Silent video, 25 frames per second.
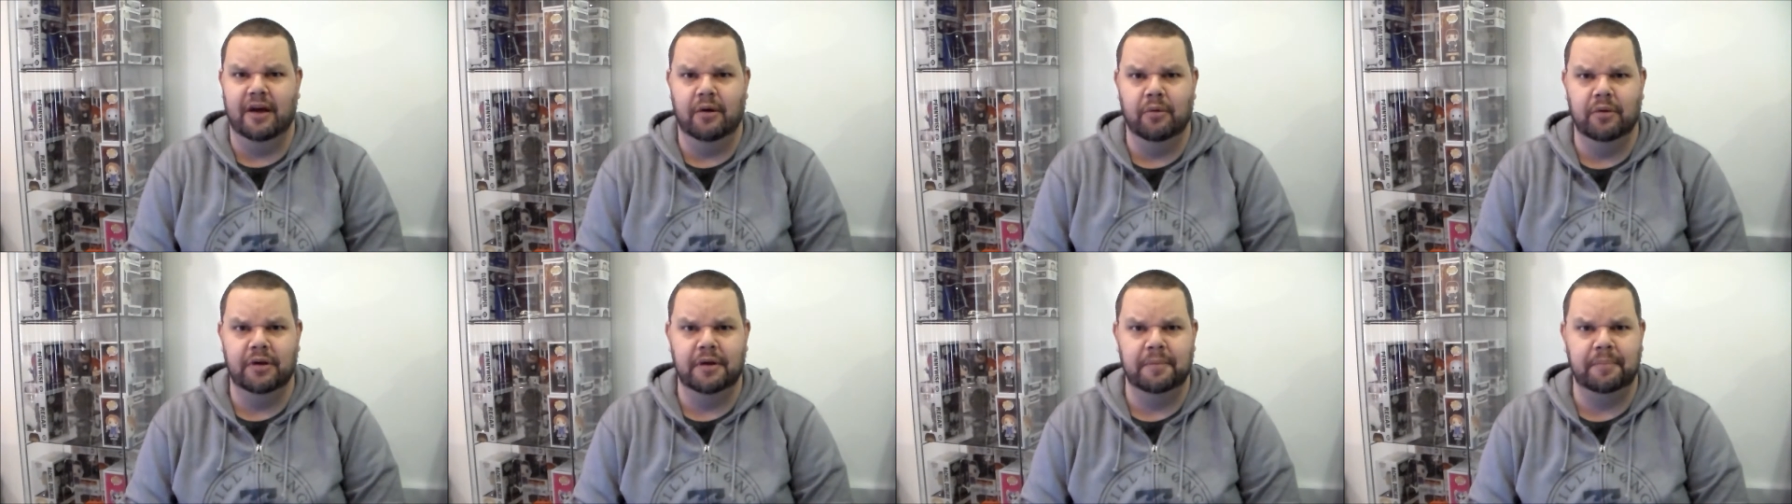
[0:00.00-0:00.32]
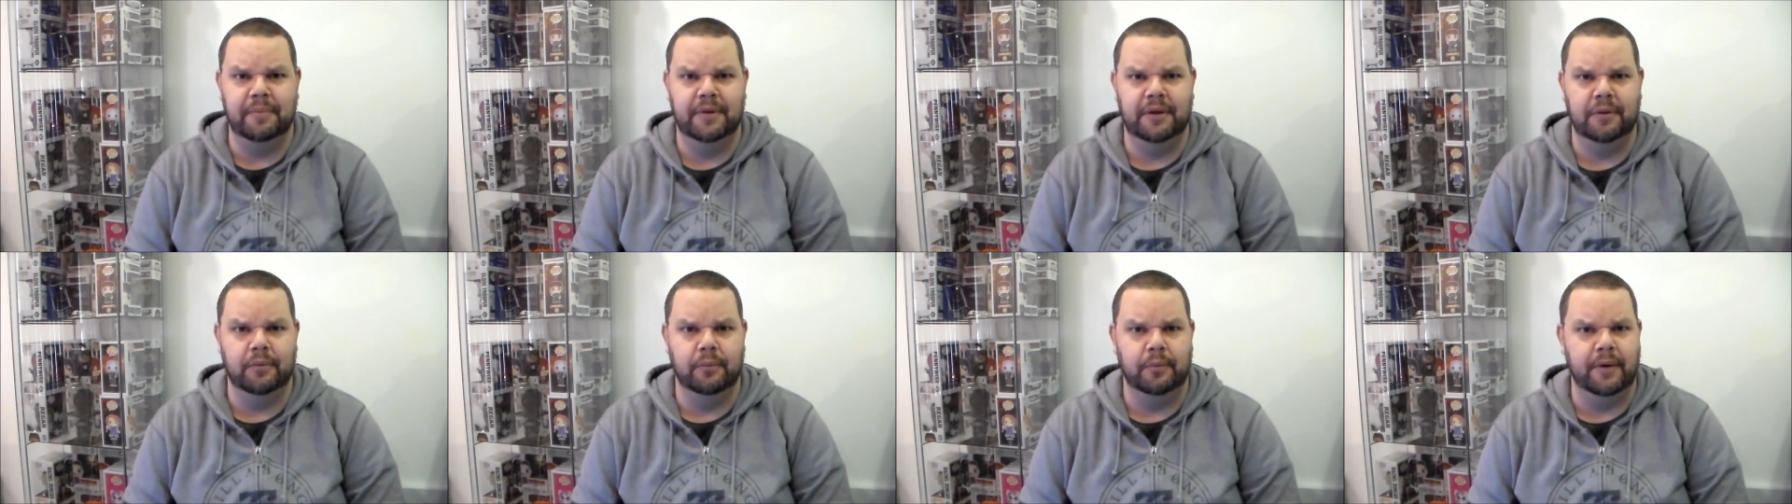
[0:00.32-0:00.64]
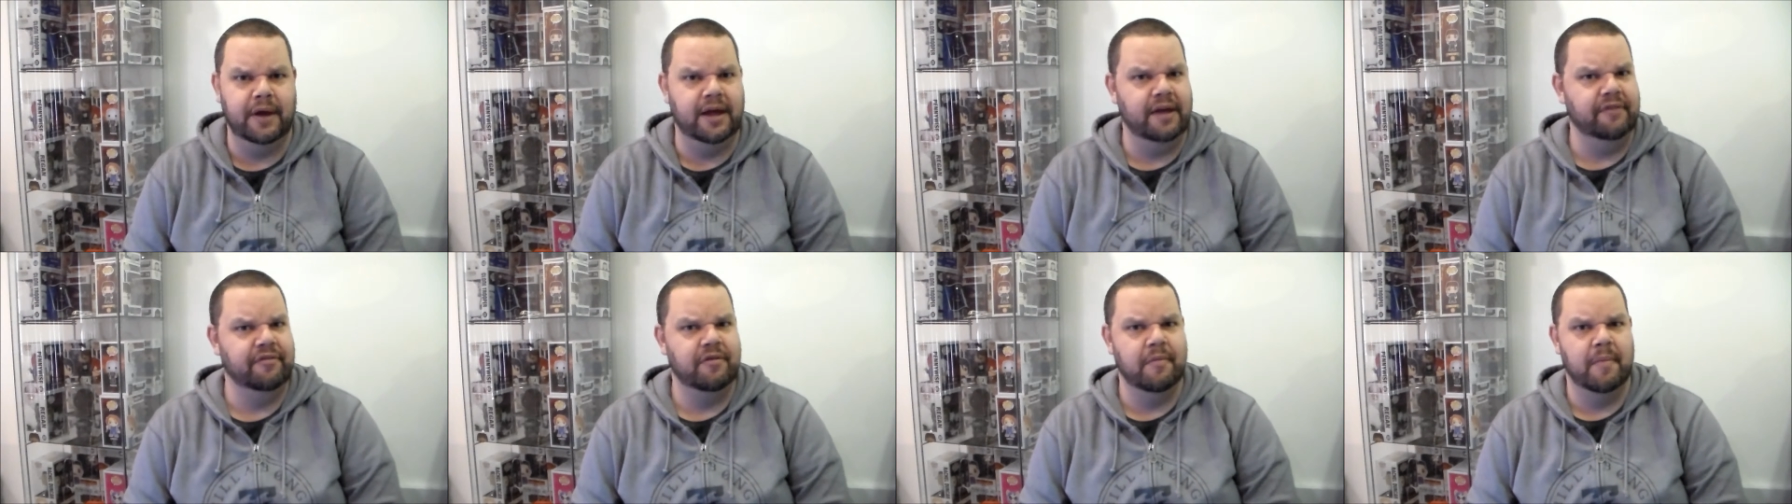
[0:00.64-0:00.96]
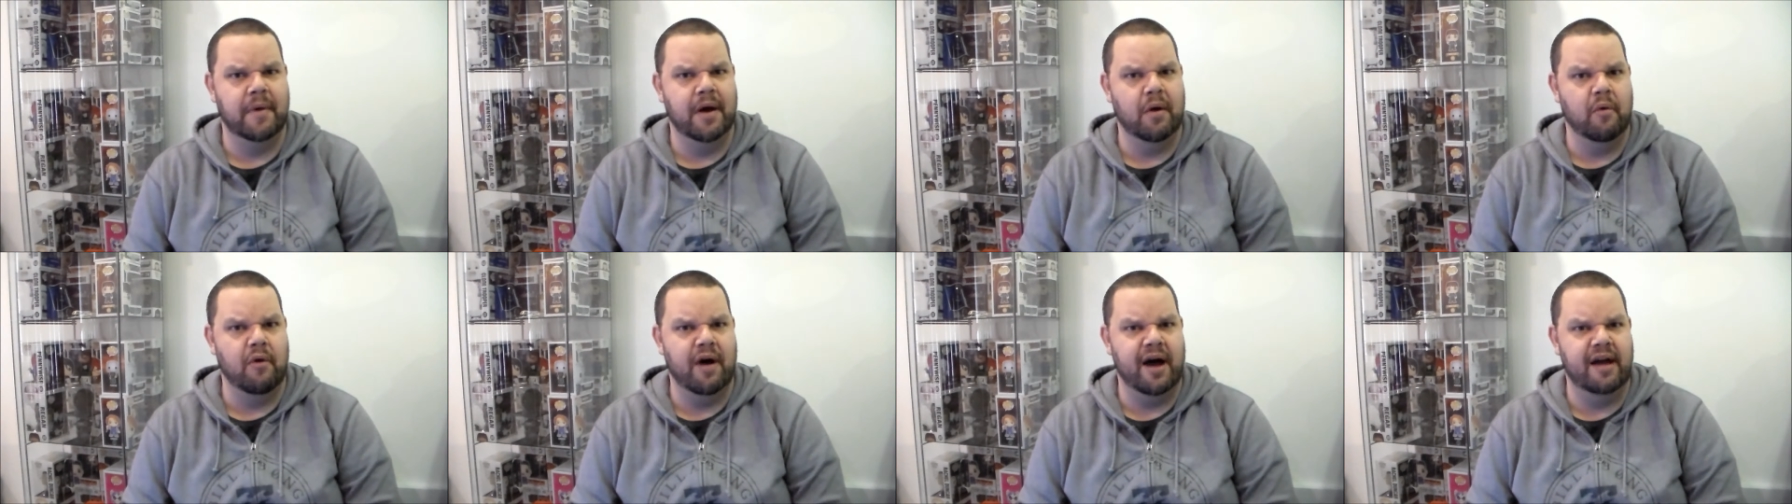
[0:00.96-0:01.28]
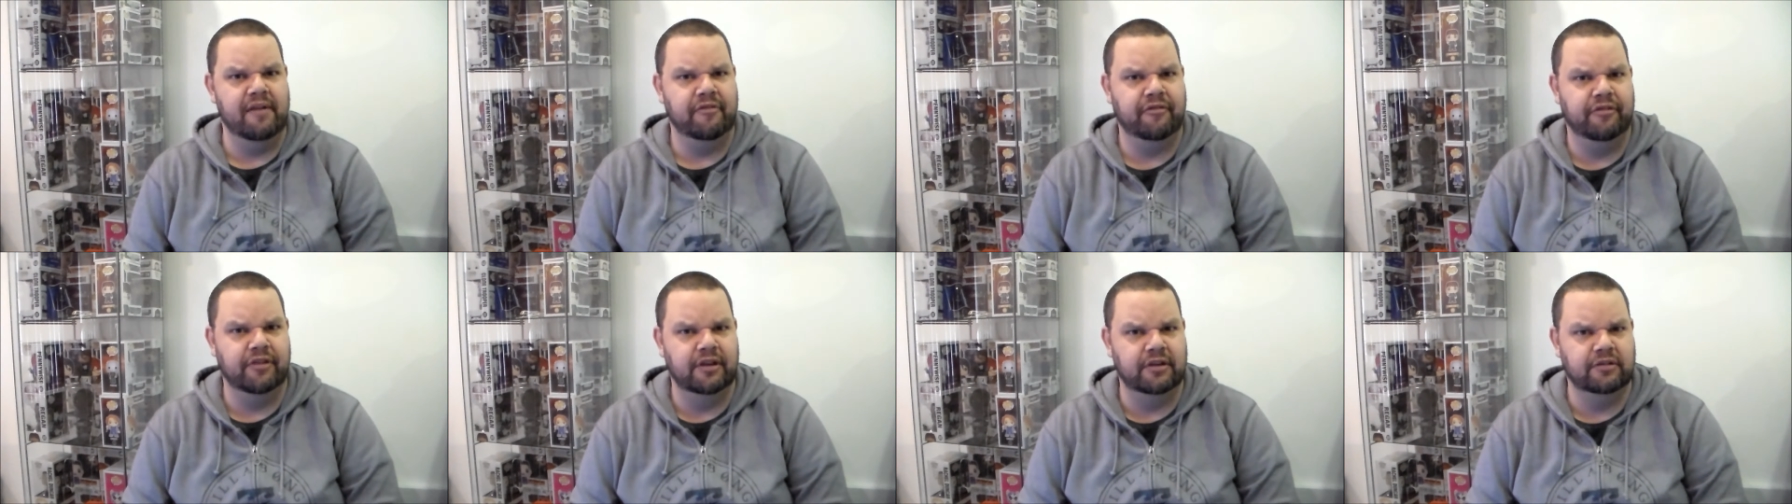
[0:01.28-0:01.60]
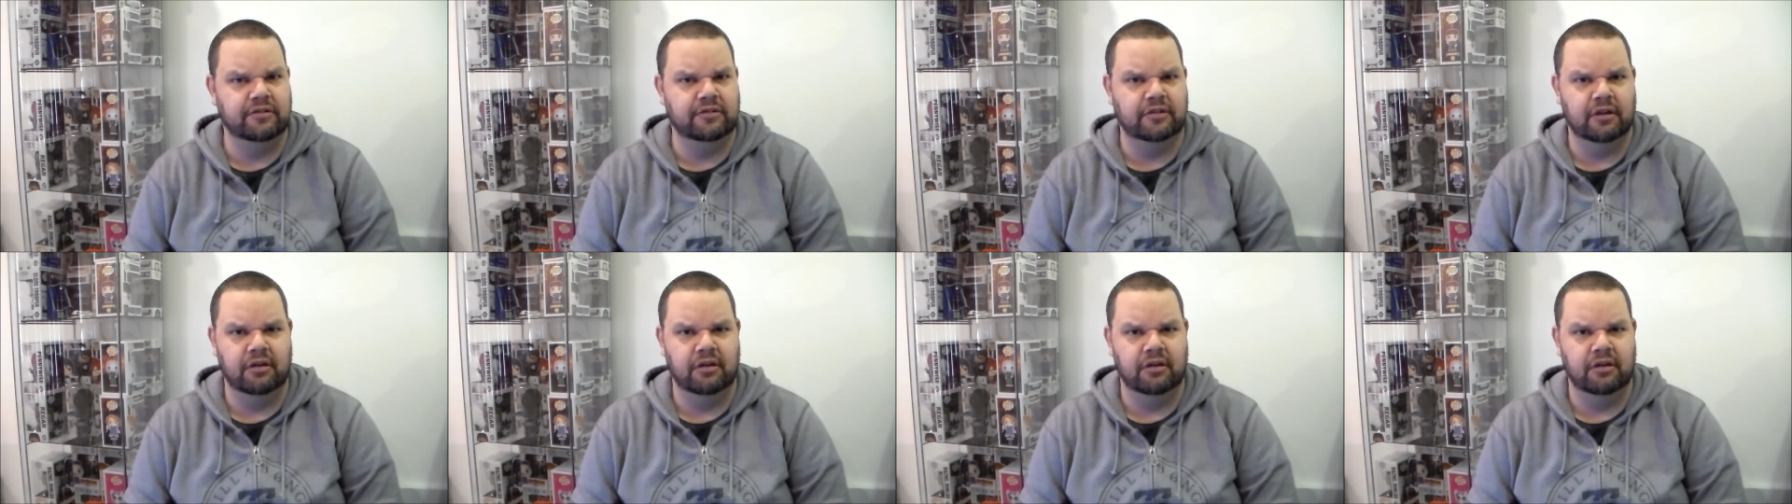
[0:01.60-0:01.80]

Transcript: I want to be wherever my wife is,